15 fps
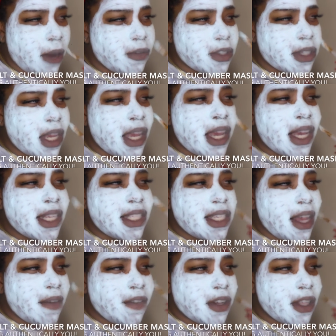I was
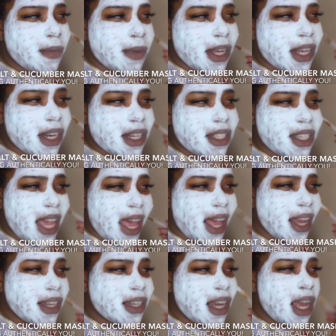definitely being
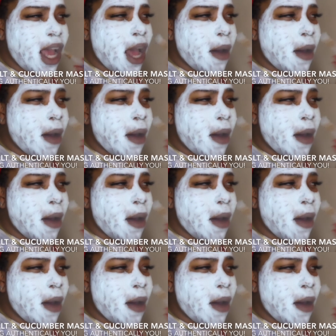attacked,